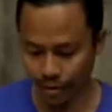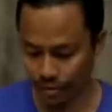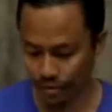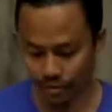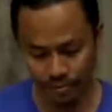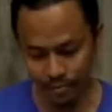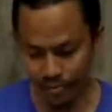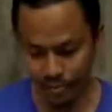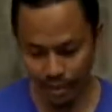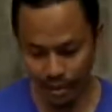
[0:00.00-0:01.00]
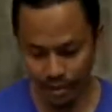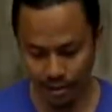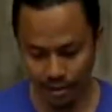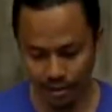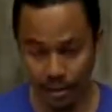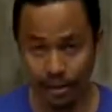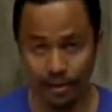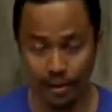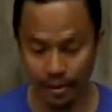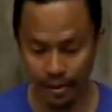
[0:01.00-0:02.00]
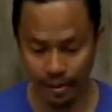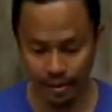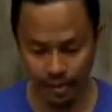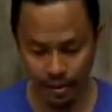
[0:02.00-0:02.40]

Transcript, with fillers: So, bet him, right?